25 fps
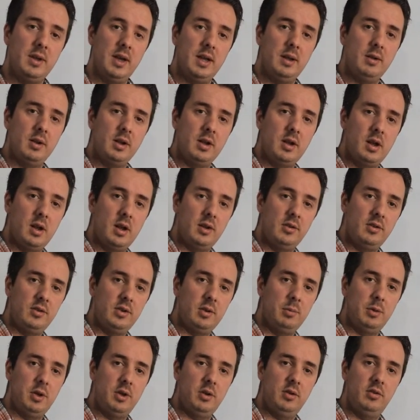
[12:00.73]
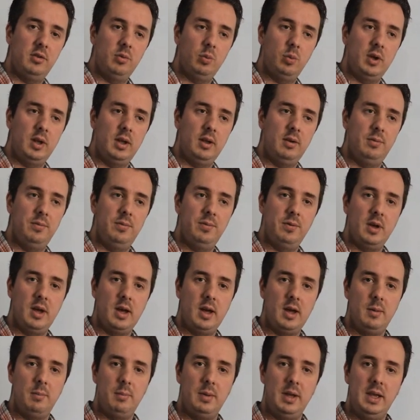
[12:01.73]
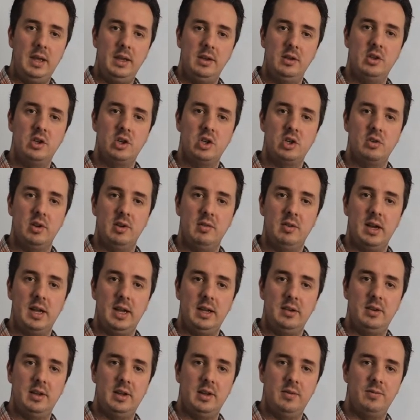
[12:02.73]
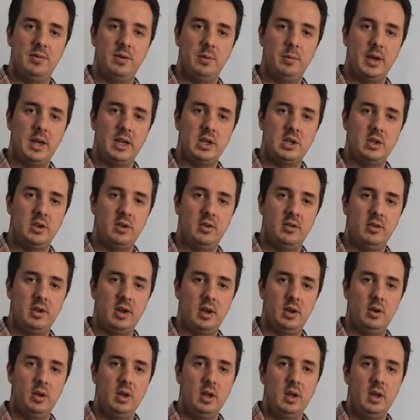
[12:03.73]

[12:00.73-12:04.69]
can update customers with industry-related information.